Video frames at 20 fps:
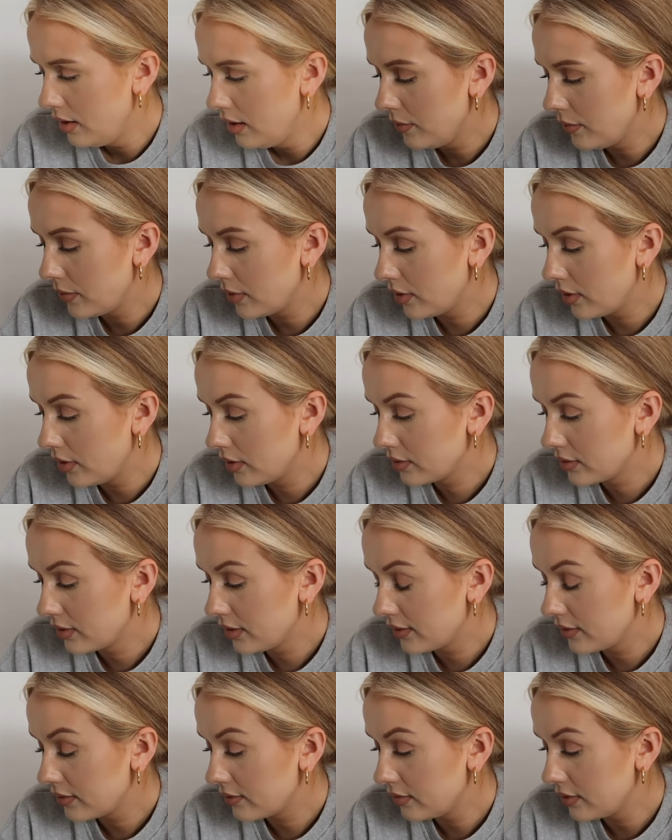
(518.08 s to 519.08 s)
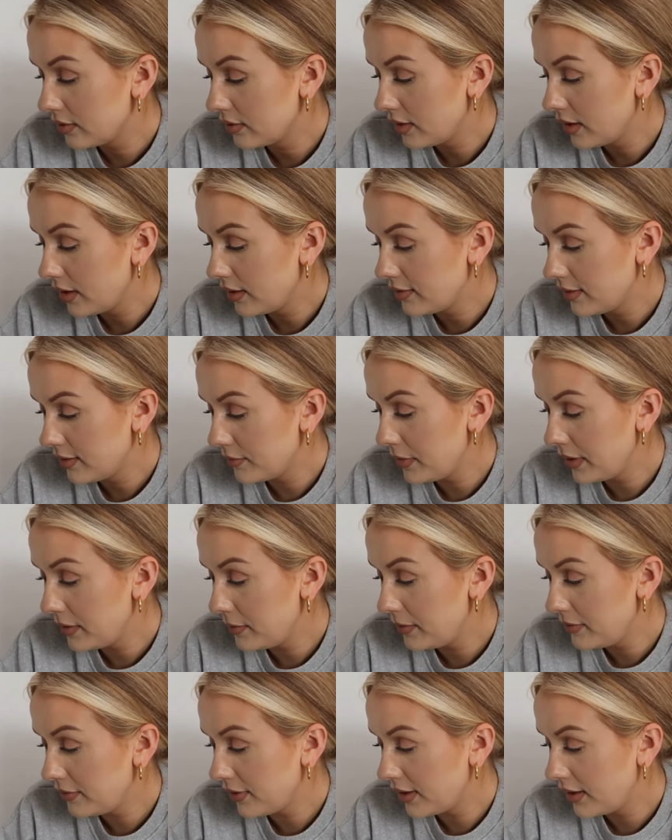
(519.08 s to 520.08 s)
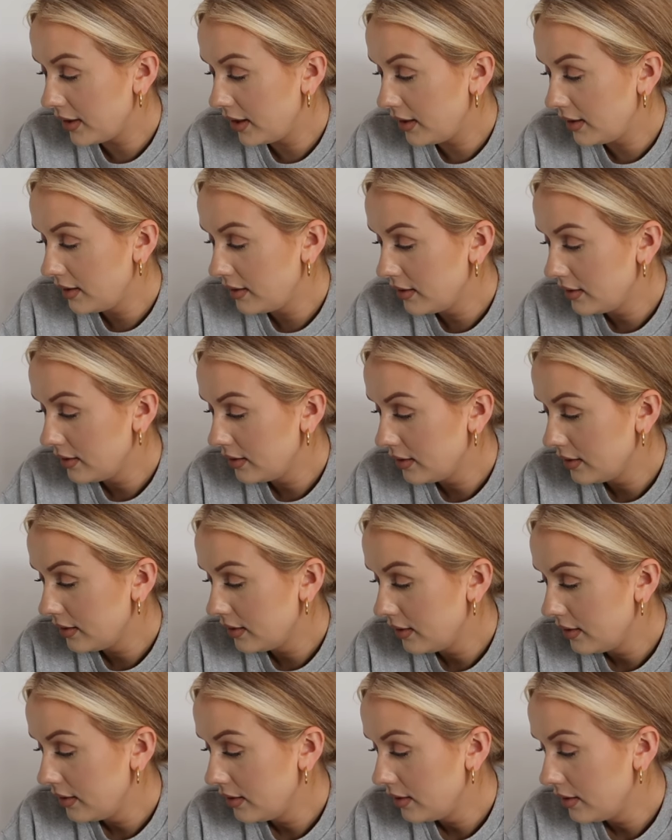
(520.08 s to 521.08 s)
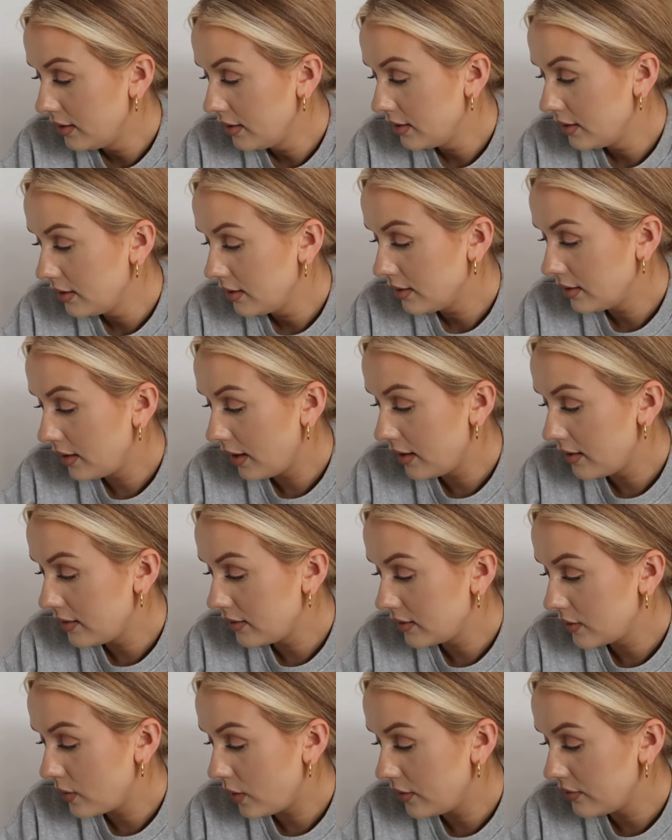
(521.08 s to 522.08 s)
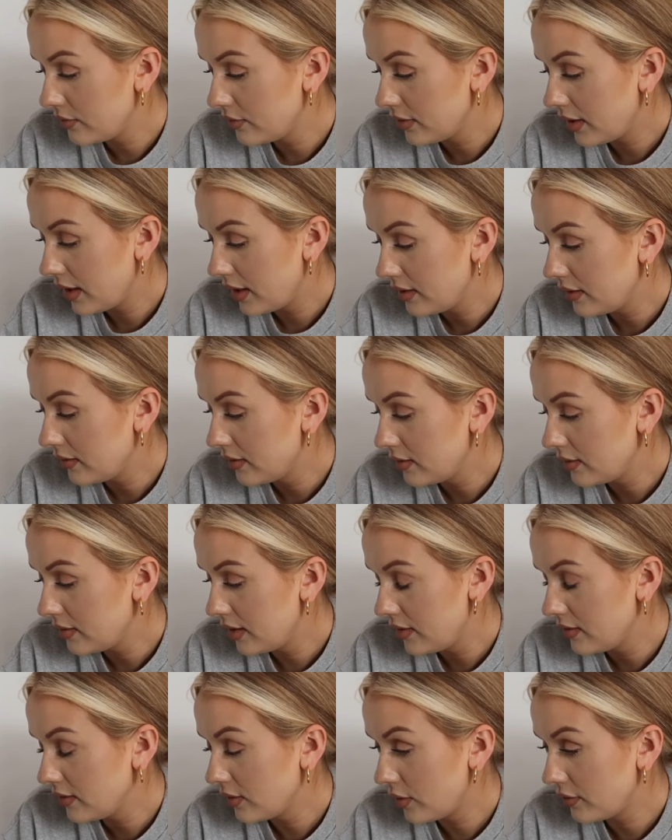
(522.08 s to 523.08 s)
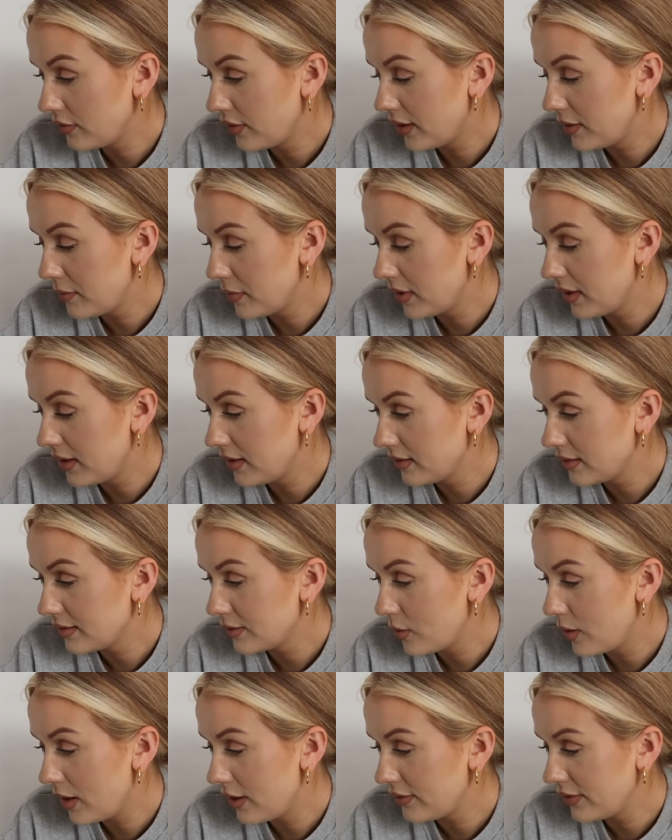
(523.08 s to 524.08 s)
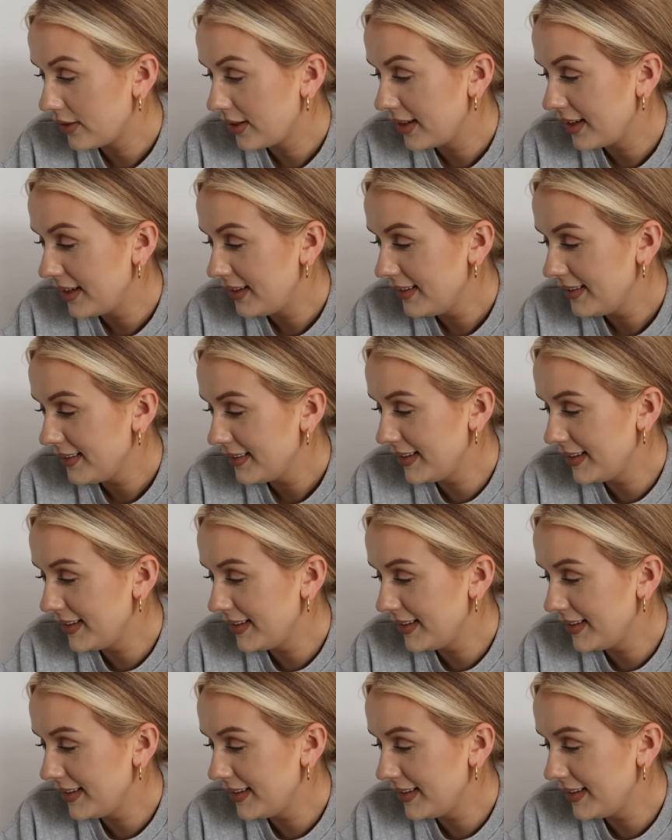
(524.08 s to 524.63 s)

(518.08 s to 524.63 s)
my god, that's is it meant to be funny? That is quite, that is, it's not funny, but it is quite funny.